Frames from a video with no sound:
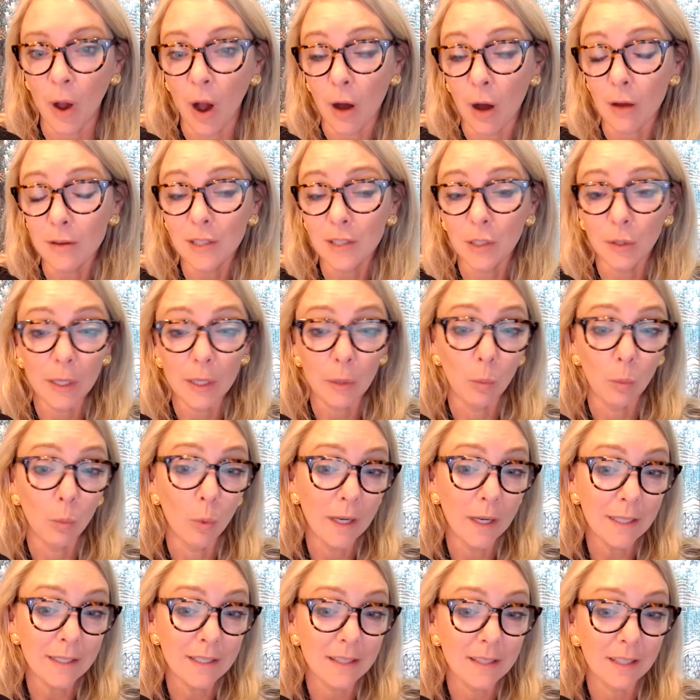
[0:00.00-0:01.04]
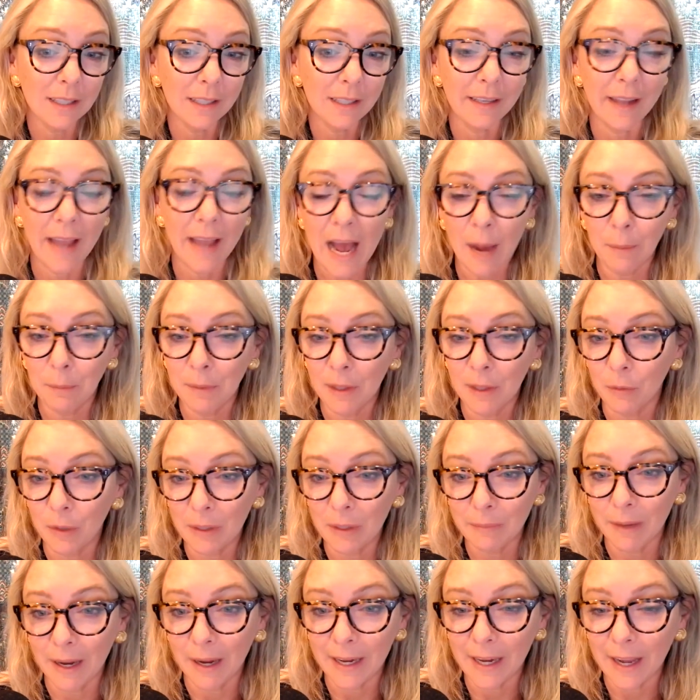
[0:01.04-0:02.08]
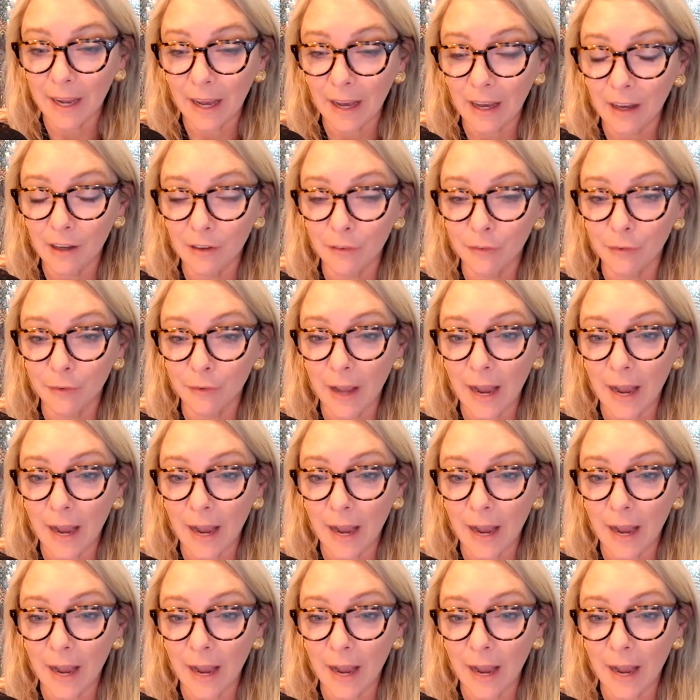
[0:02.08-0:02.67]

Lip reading: Also, like, what's the gap that we might have